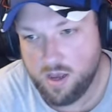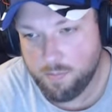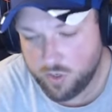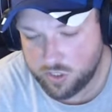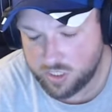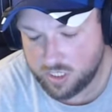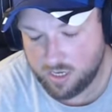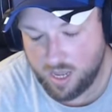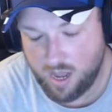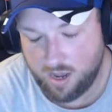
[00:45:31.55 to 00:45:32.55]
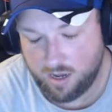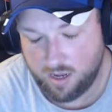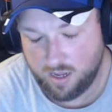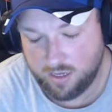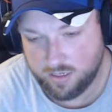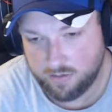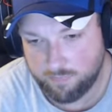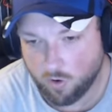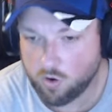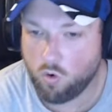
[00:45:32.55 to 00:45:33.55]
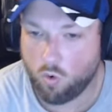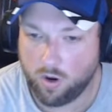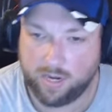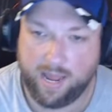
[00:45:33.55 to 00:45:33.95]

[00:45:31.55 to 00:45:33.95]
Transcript: pushing Vertcoin